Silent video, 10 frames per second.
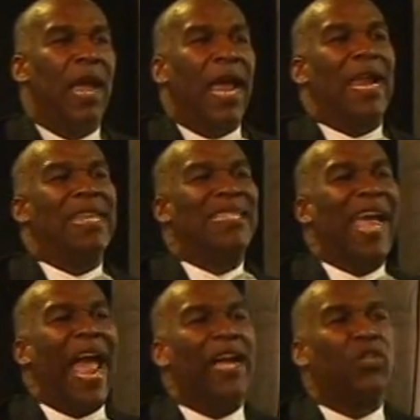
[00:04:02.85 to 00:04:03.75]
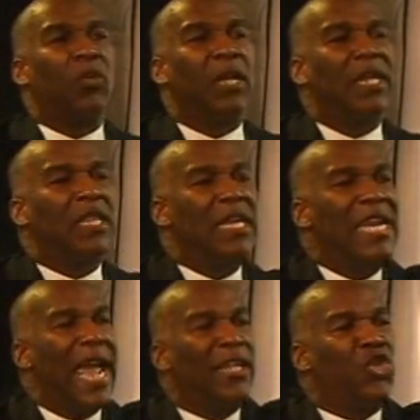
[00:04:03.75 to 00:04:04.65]
It is actually the
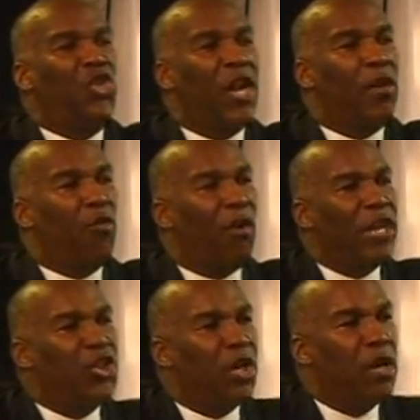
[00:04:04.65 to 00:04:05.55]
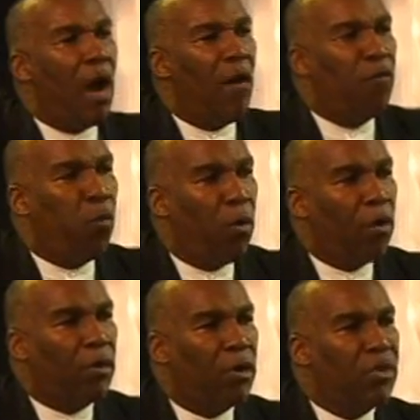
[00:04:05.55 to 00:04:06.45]
next generation of
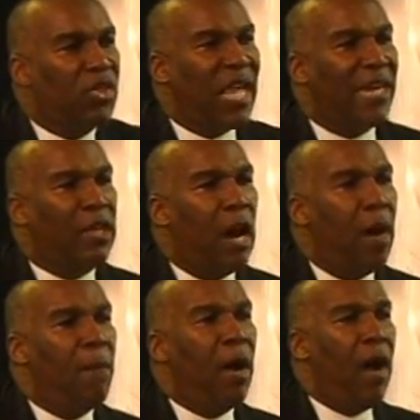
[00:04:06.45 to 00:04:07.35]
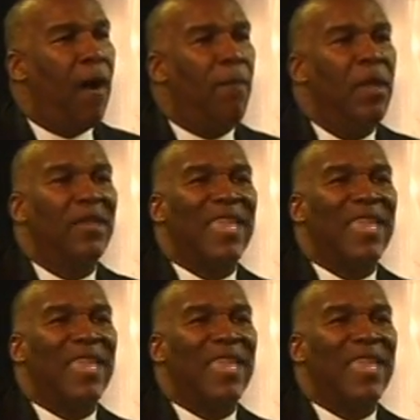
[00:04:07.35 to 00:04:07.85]
workers that come up